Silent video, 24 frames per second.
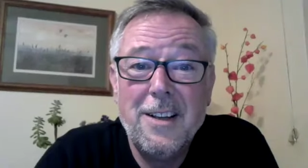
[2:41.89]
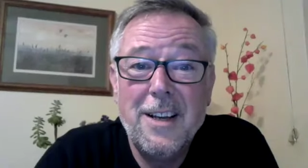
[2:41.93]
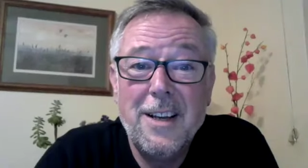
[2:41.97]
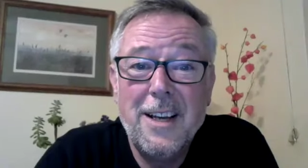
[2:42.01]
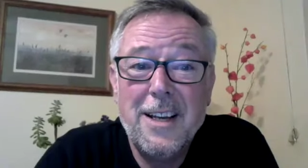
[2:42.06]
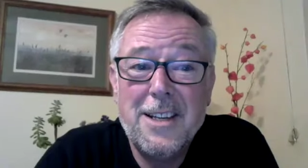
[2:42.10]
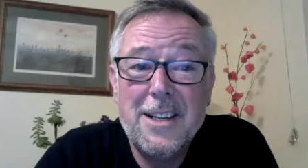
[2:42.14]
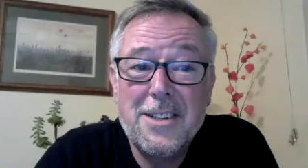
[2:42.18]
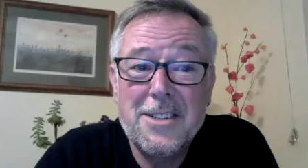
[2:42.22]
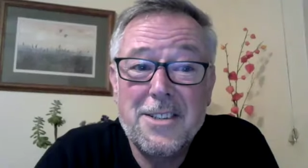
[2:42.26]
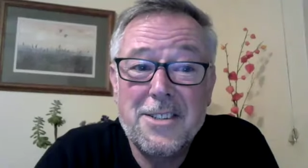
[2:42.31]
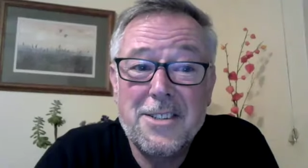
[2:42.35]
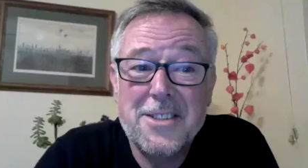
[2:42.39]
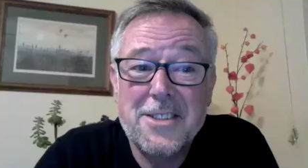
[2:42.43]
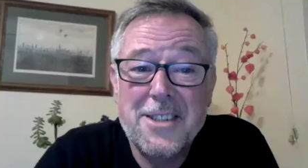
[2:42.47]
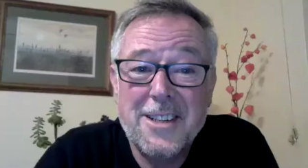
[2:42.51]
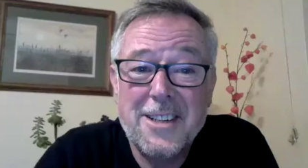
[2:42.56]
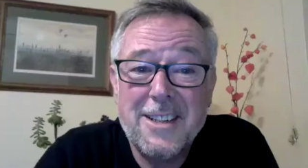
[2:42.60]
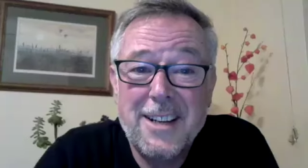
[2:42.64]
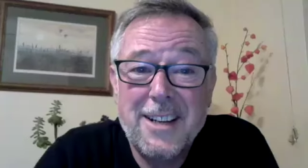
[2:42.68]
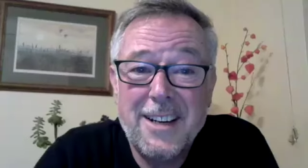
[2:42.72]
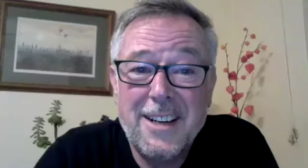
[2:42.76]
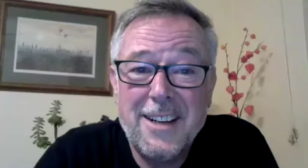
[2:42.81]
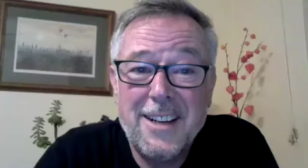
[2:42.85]
It's
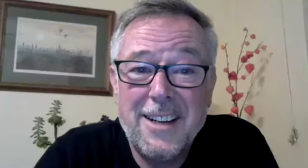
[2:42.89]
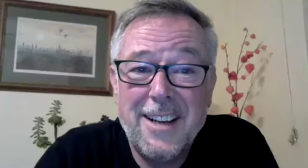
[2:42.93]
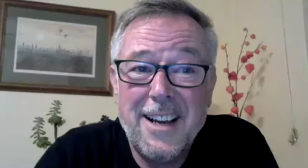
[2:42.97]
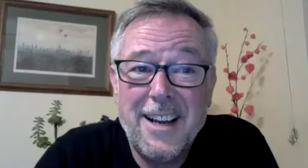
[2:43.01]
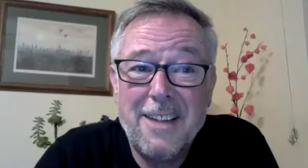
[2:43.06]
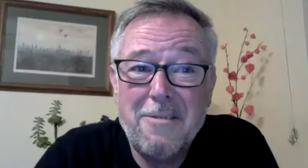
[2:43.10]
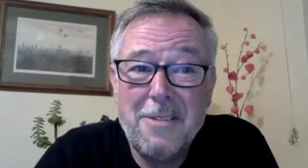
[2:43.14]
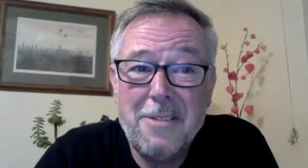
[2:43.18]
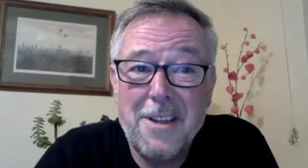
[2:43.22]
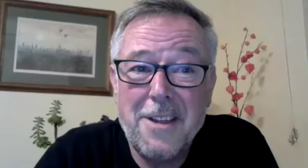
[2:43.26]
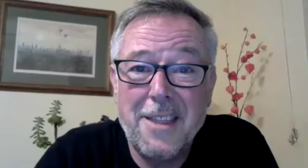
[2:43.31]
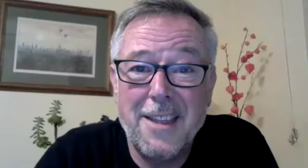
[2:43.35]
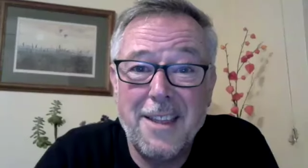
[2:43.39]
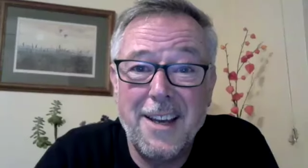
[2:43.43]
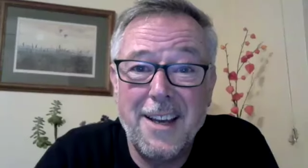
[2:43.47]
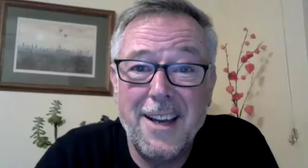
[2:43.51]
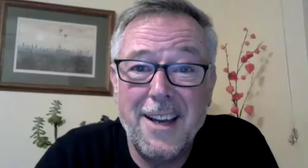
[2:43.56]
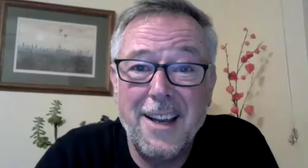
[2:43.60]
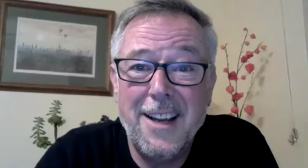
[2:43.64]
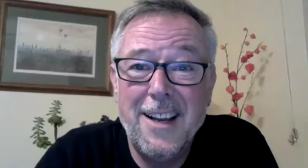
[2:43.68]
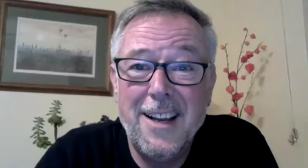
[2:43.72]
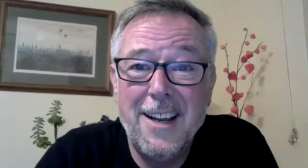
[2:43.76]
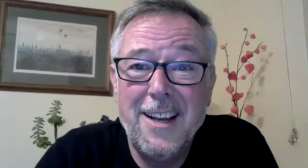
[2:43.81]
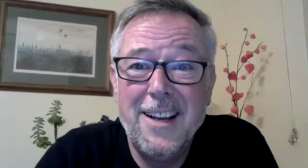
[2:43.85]

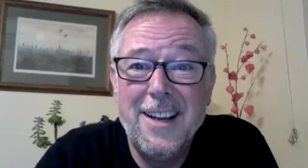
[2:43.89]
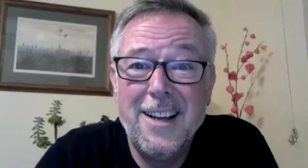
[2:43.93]
everything.